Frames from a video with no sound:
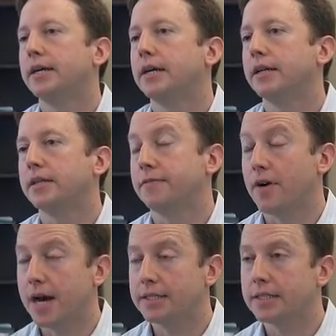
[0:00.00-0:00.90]
The
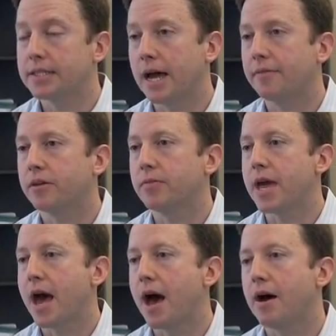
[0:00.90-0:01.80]
advising staff that we
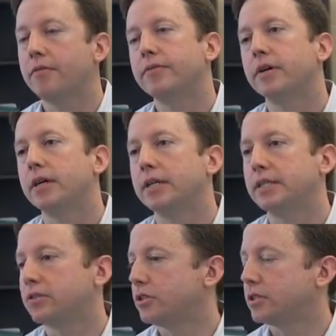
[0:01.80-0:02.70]
have is
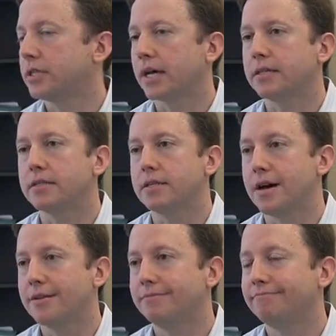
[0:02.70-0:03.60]
just second to none.